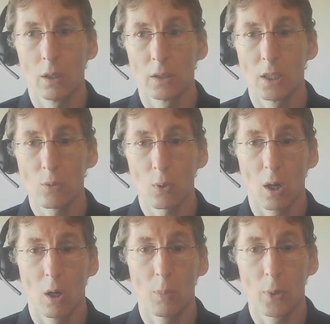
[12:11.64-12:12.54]
this will
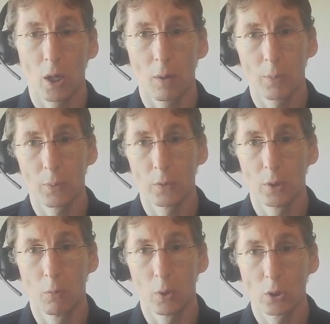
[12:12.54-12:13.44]
open up
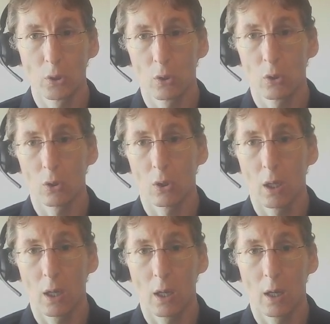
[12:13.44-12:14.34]
the module
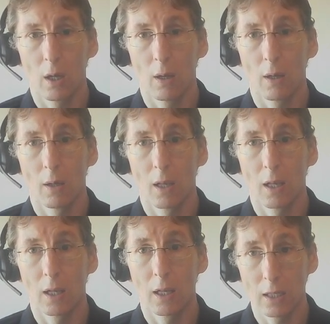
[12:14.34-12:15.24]

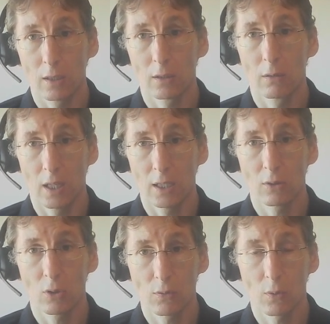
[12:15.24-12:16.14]
LAN
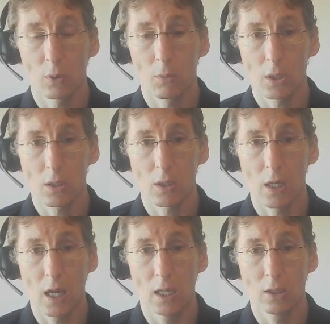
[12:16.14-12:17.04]
transformers,
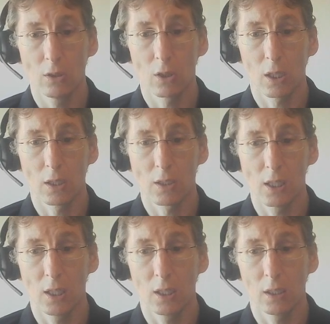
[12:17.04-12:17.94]
and you can
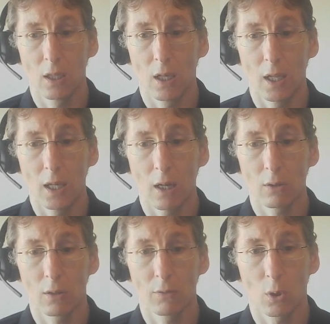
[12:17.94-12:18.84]
see the
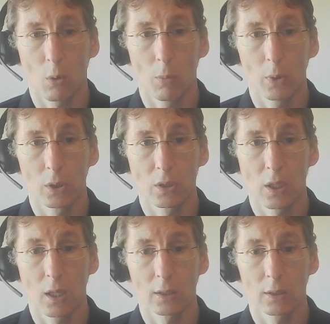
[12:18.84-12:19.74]
layout of the component
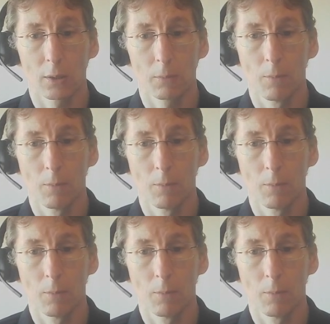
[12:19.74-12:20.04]
selector.